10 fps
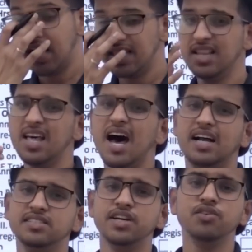Then the
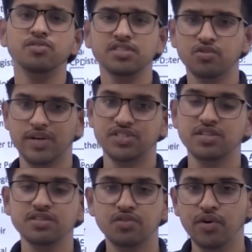answer to this question
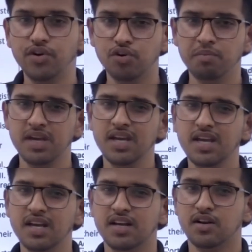is going to be
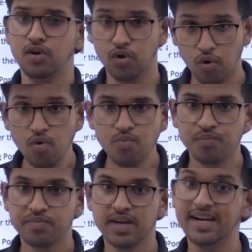no,
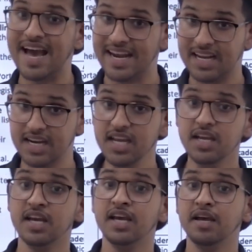directly,
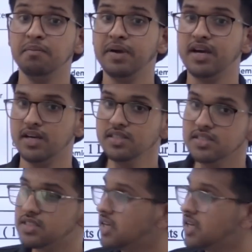because